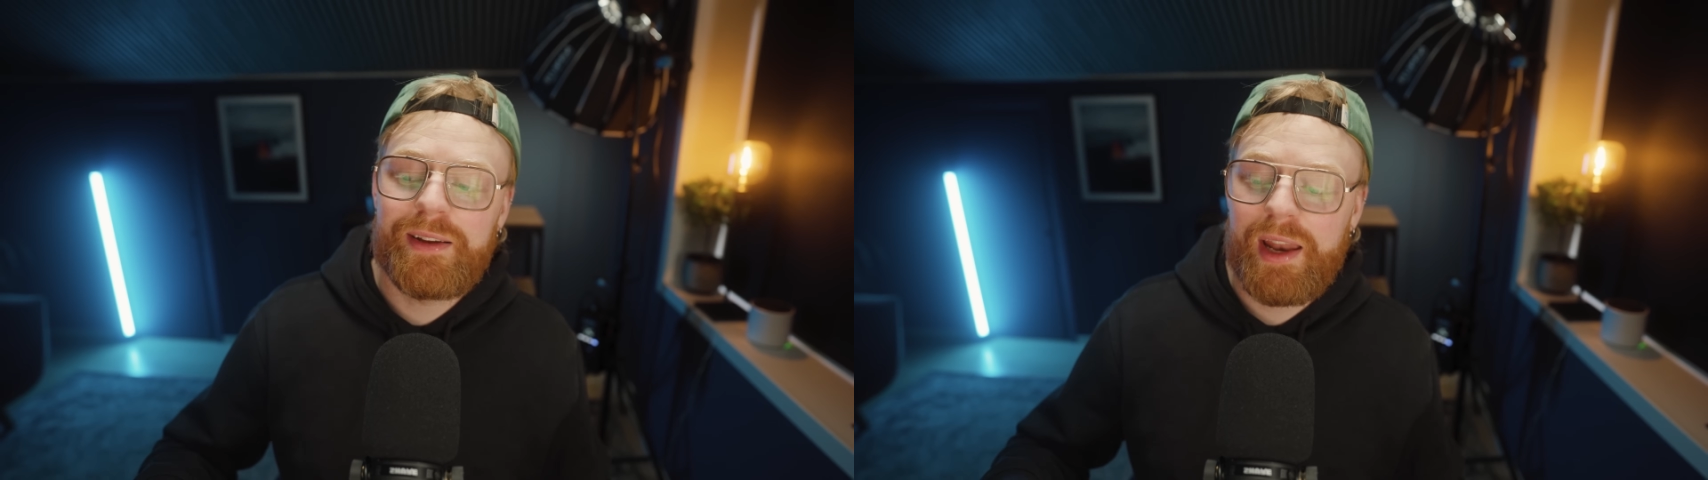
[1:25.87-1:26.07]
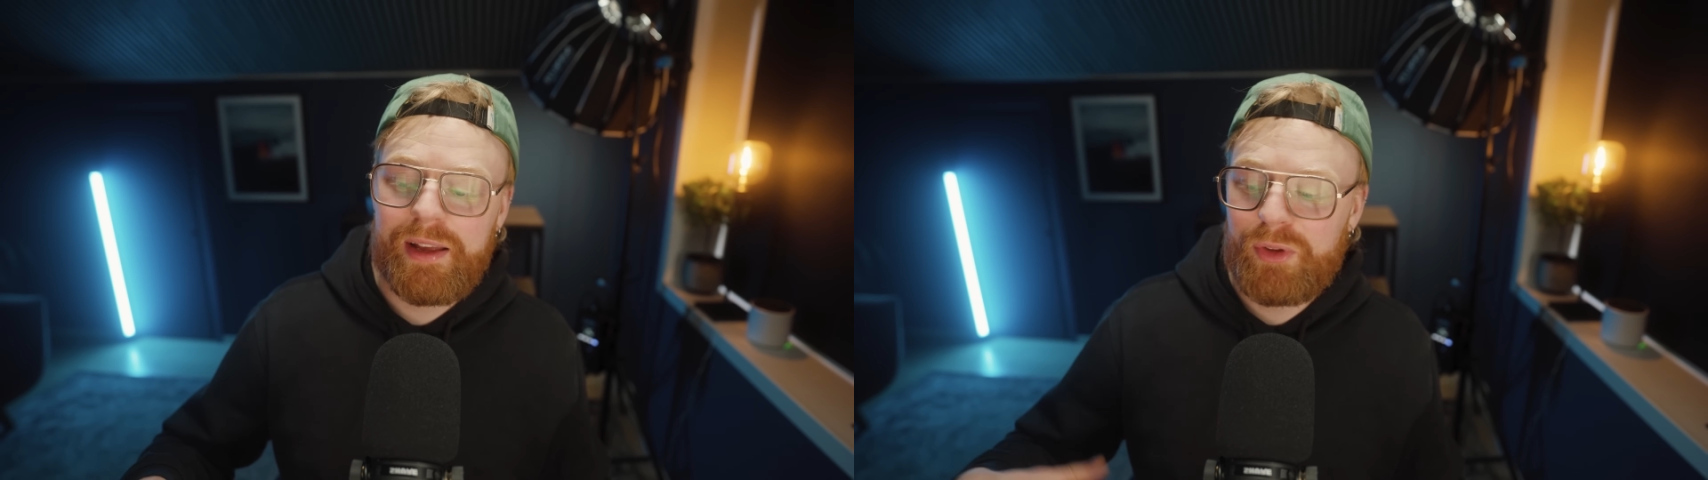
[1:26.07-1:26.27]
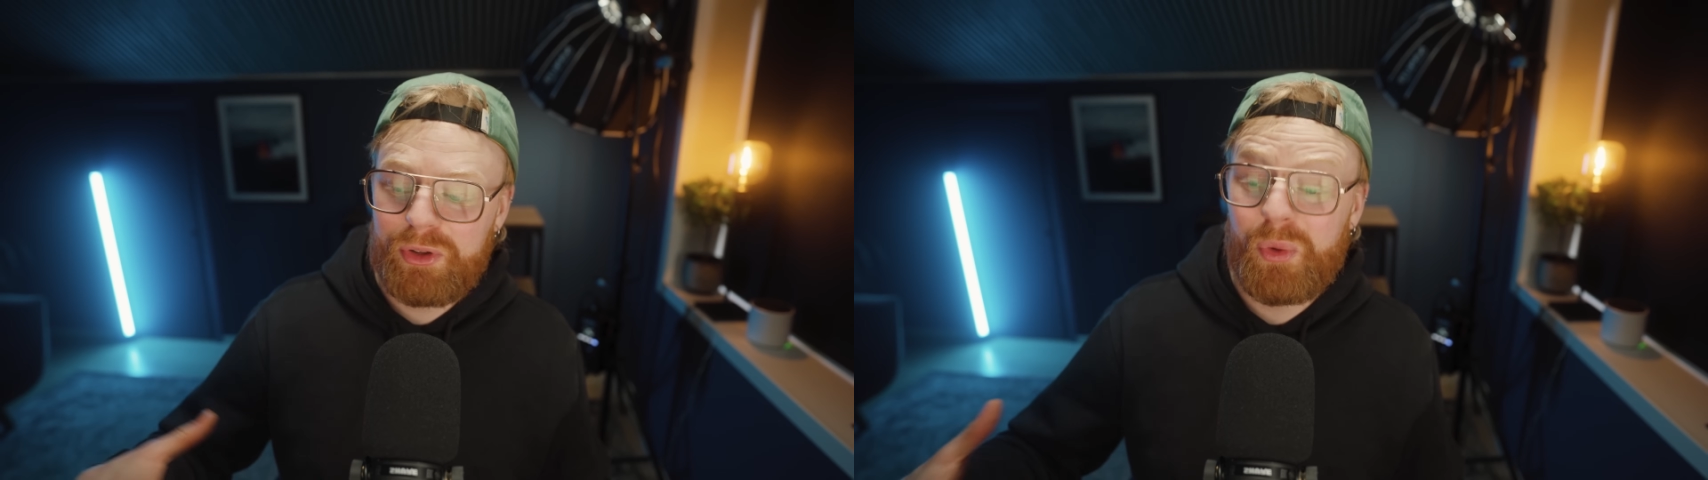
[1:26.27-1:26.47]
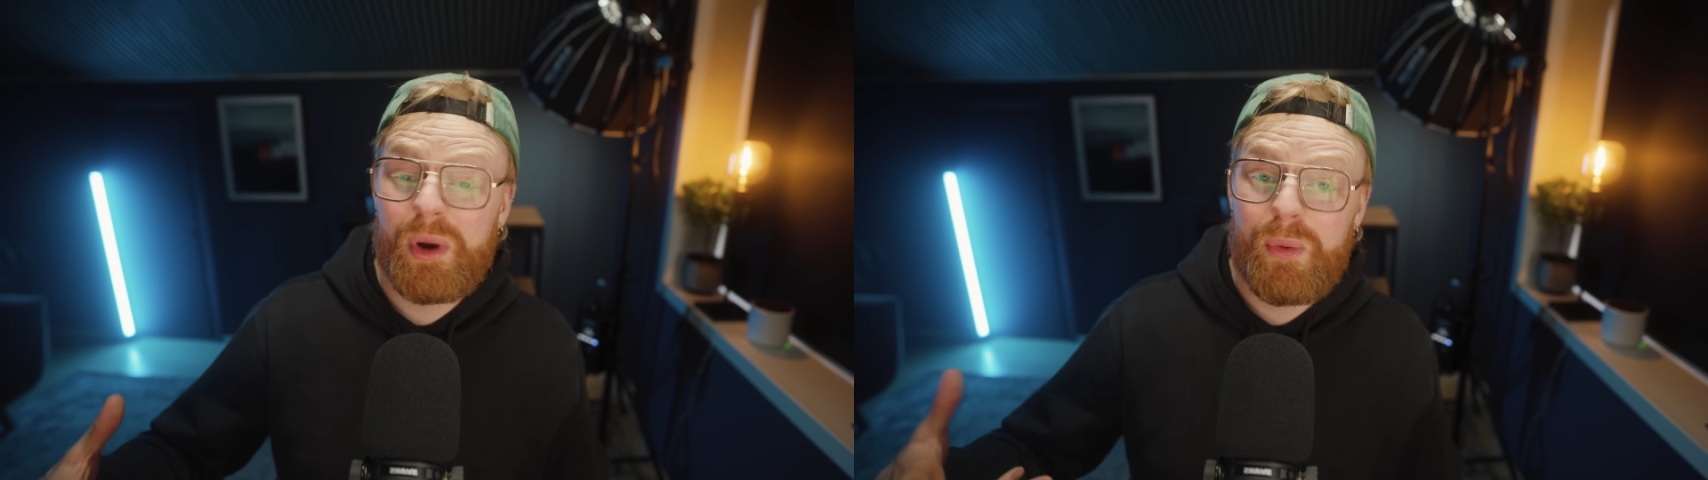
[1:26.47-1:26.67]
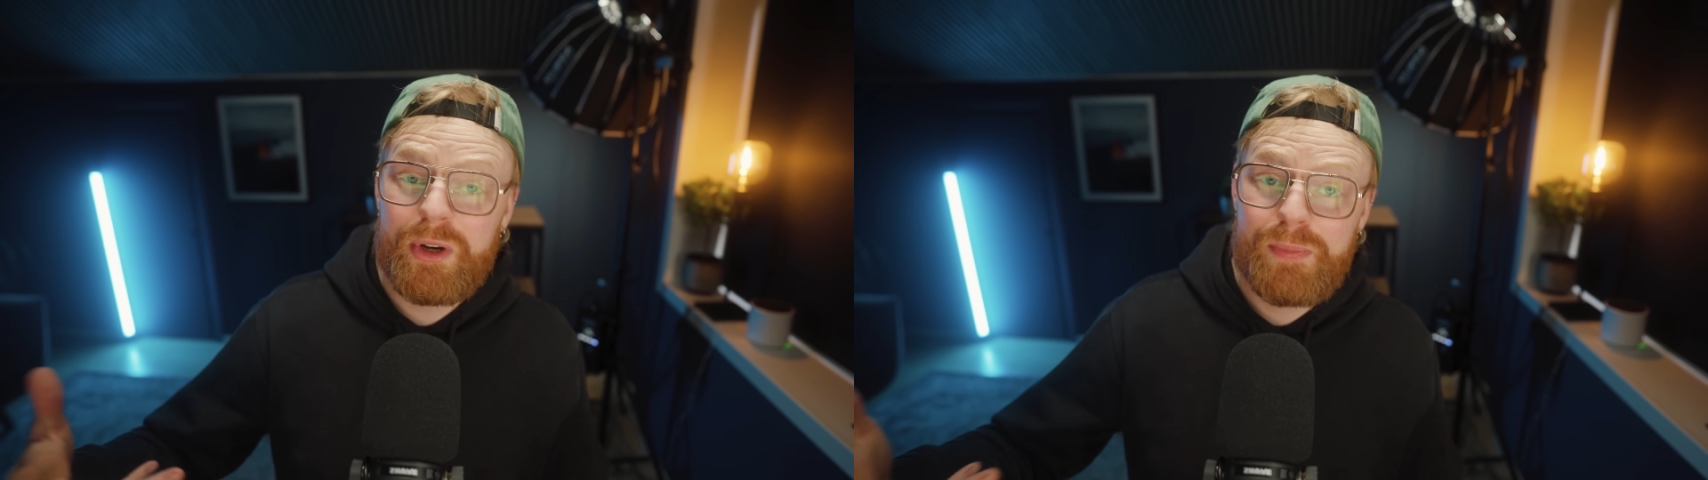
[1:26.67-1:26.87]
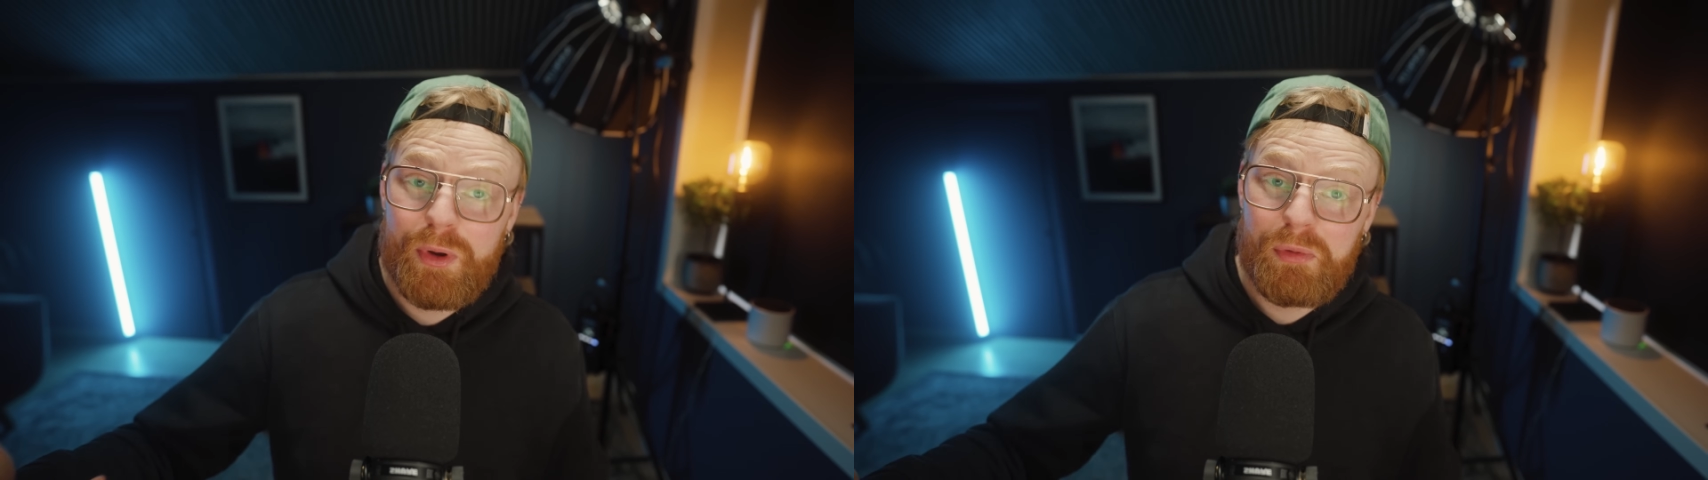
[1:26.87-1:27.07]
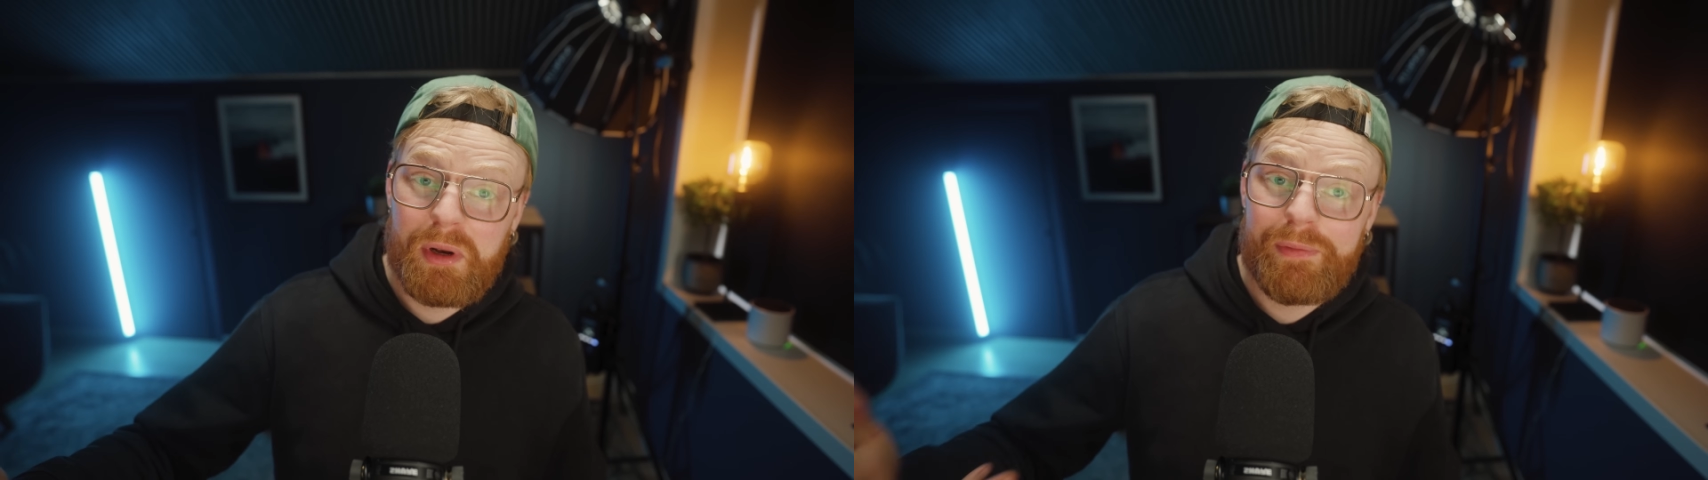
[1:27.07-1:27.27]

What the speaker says: like not only works perfectly